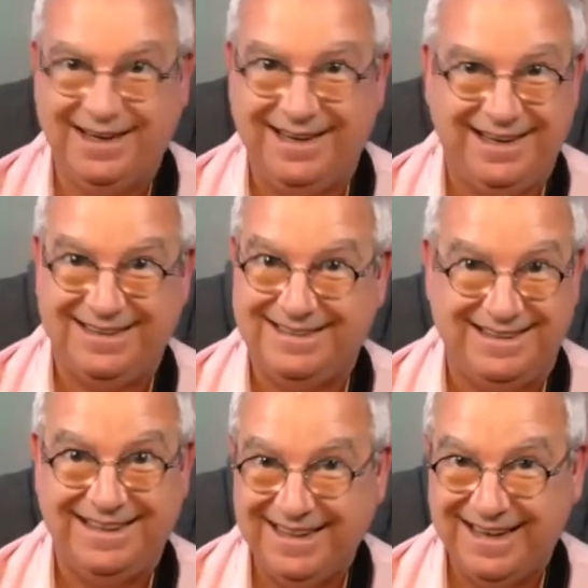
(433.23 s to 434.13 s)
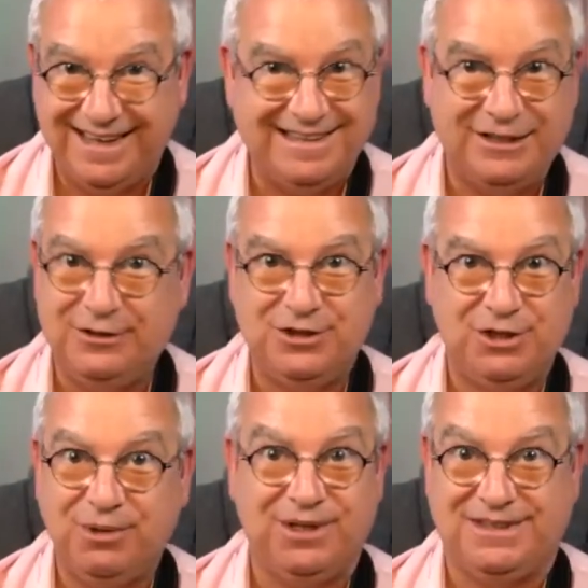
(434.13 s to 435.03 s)
I didn't know who
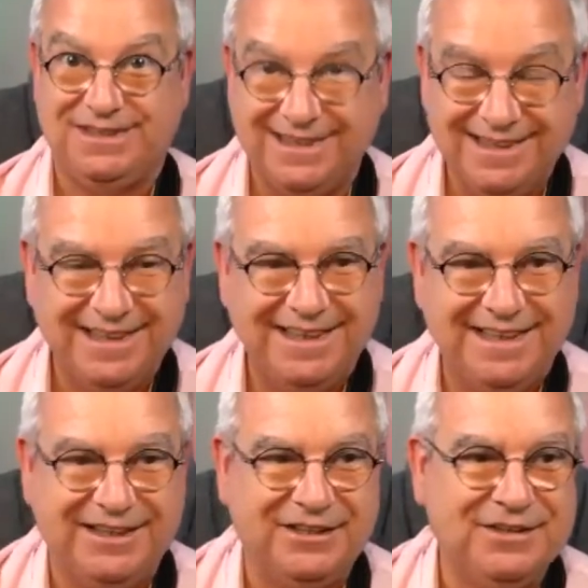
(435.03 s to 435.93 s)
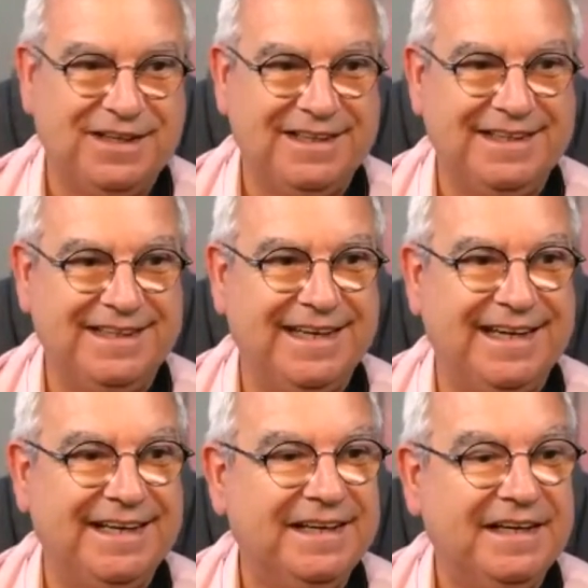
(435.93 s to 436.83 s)
she was, you know. And
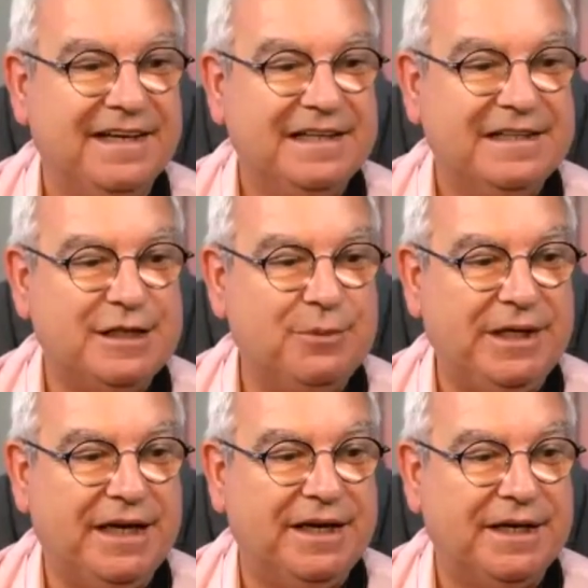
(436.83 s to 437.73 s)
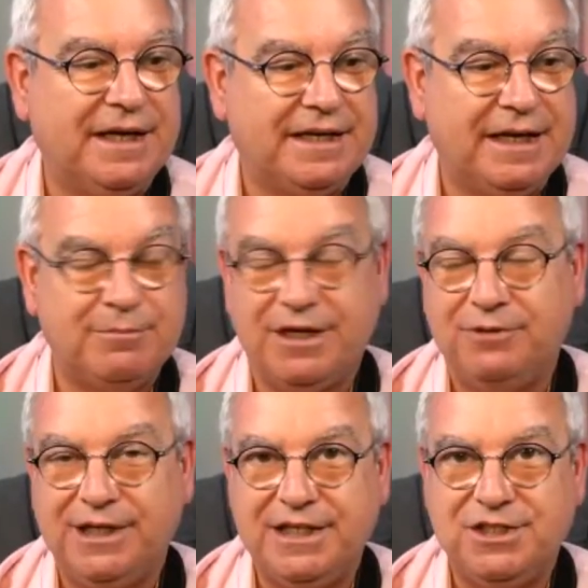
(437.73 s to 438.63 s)
uh, so we uh, get, kept that
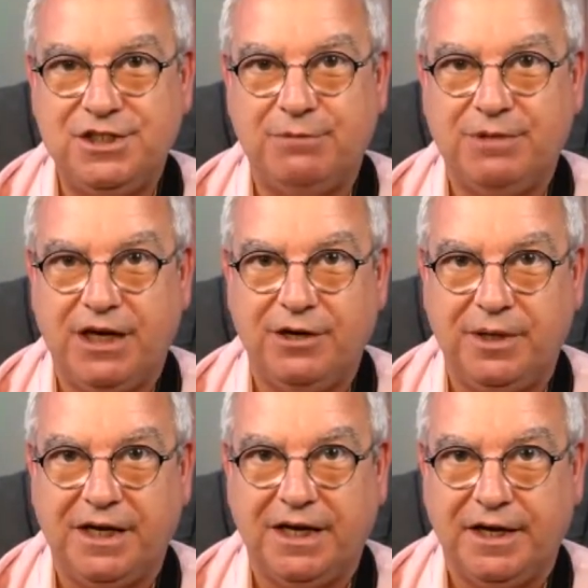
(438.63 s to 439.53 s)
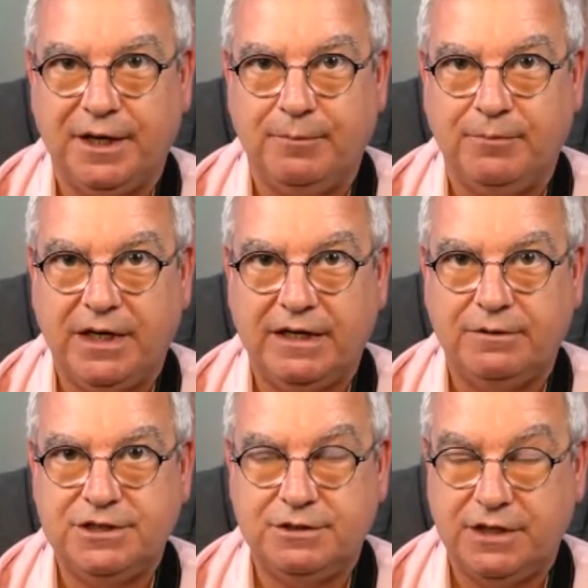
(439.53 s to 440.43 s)
relationship going. Um, and I
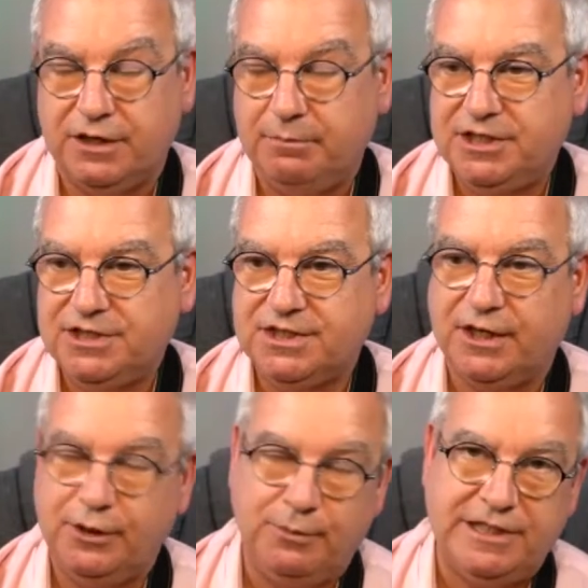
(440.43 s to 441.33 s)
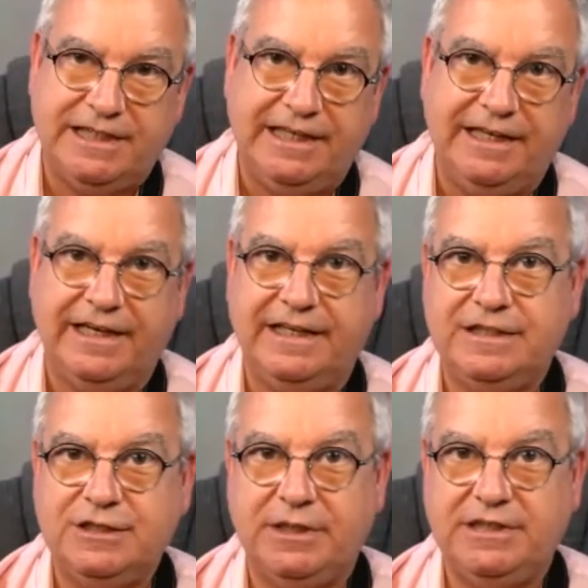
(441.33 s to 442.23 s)
was going to be so busy in
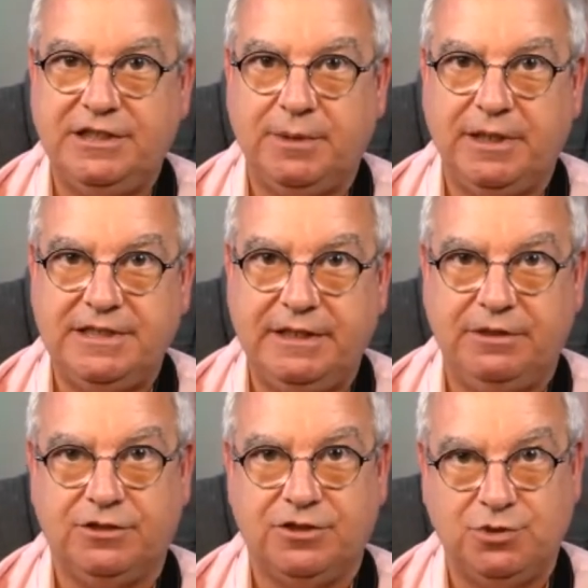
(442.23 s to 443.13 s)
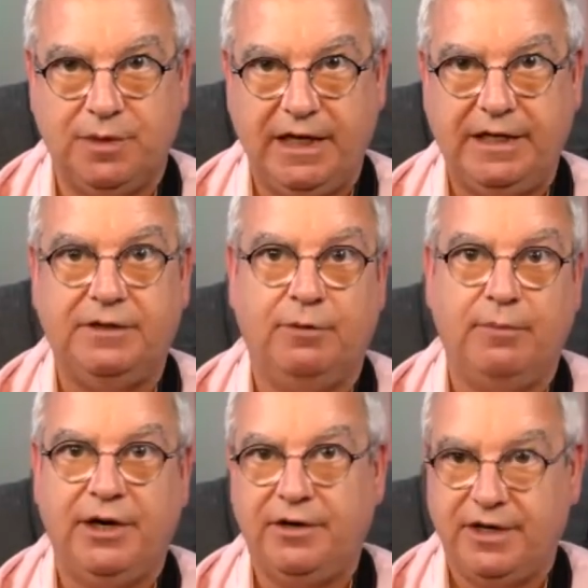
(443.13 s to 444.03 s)
2020 with Australia and
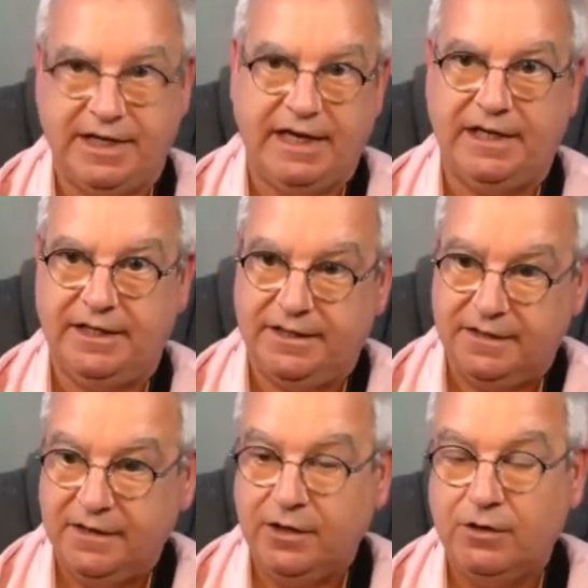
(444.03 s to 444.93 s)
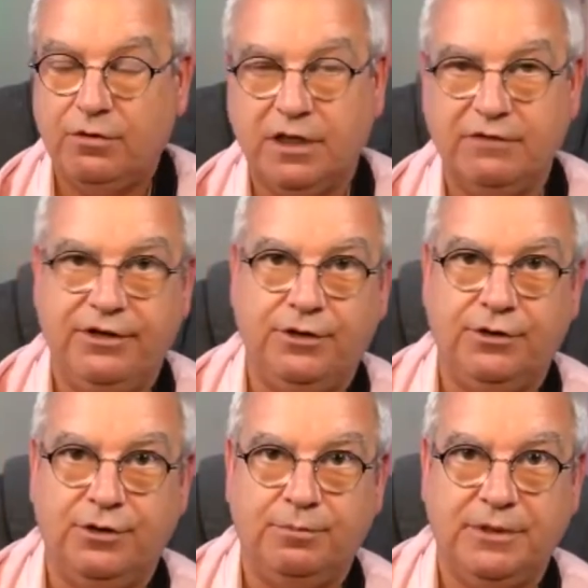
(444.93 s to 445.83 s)
America, Canada, all over
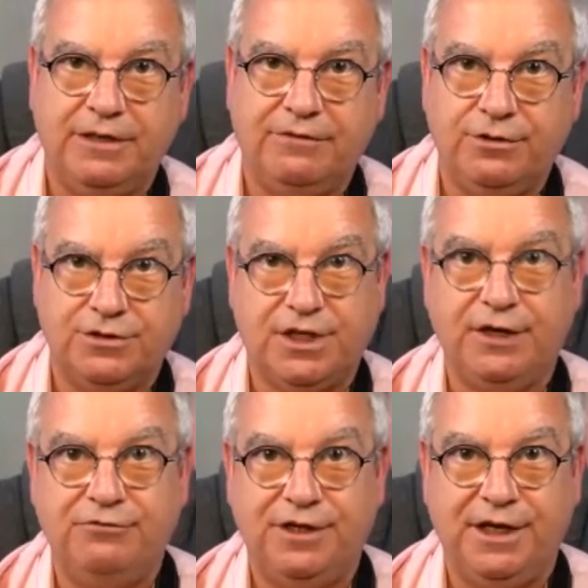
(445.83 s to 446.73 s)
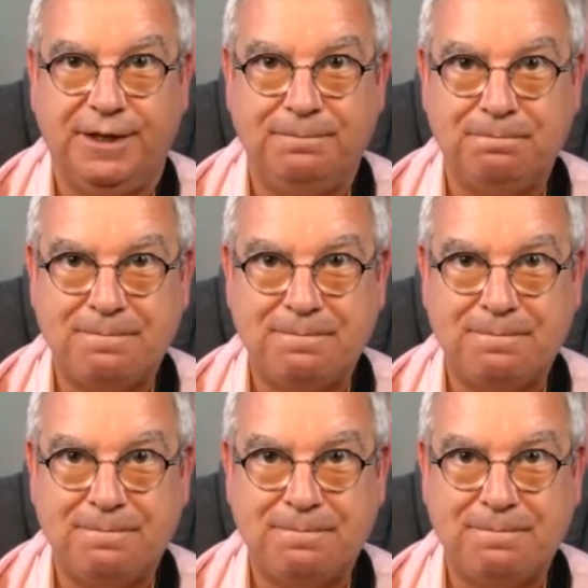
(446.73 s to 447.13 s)
Europe. And then, of course, COVID hit.